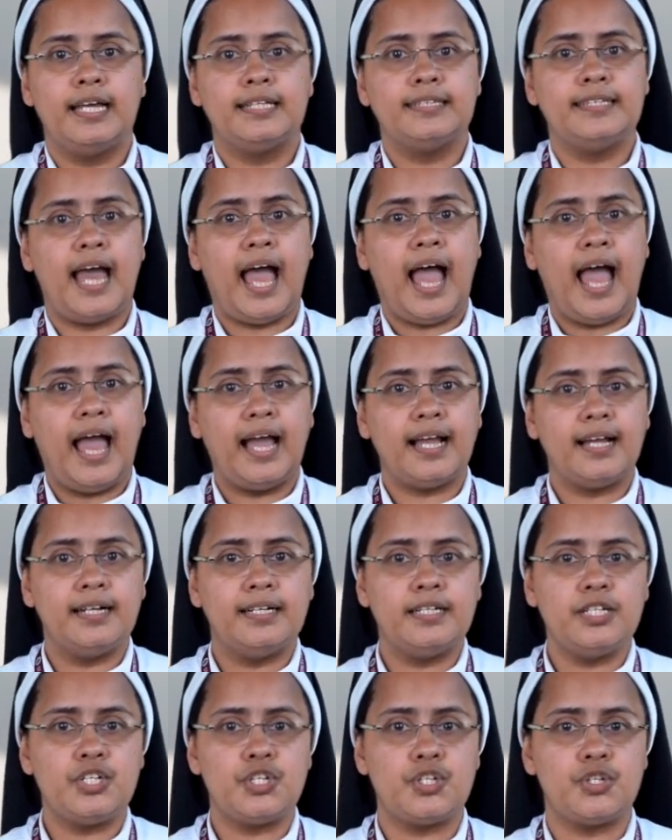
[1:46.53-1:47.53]
The
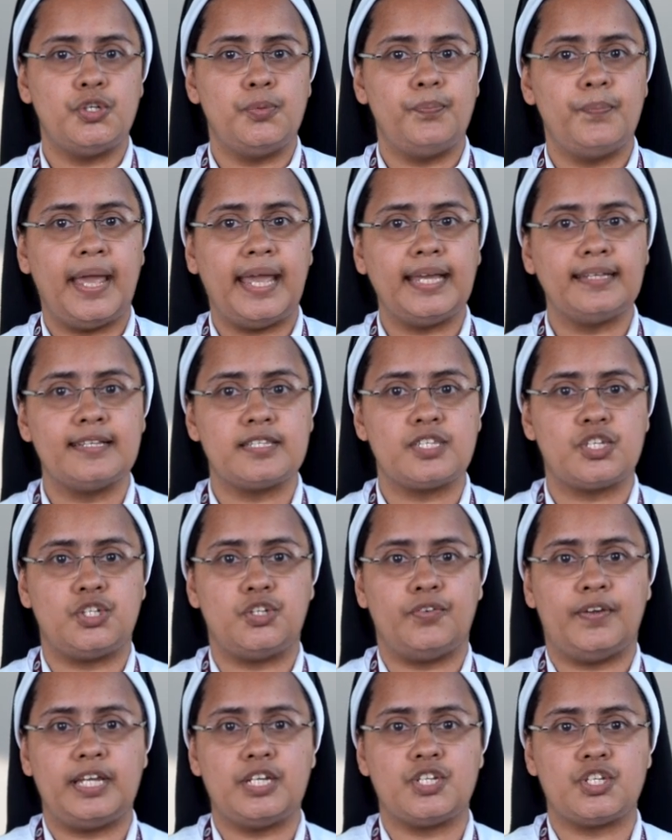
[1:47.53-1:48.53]
anchor should make the
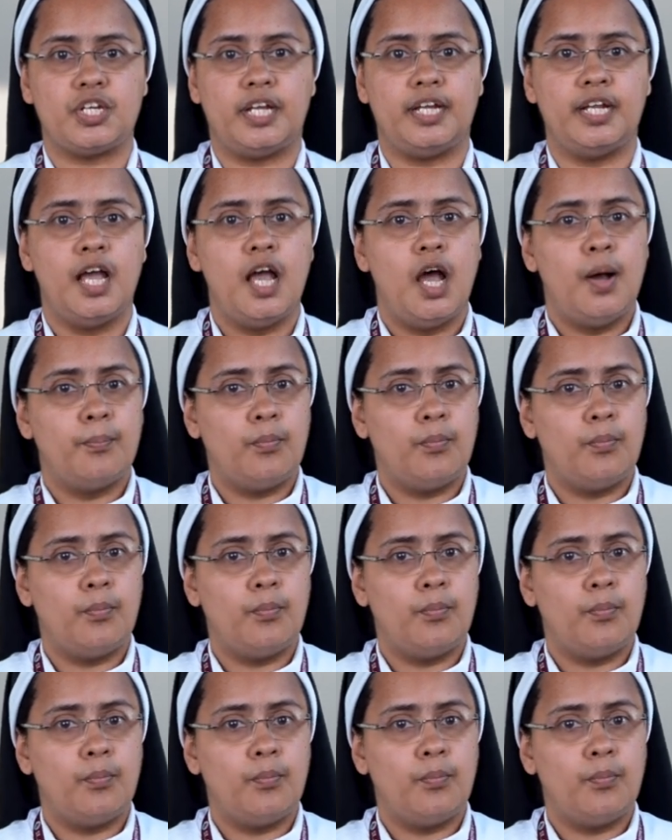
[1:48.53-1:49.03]
situation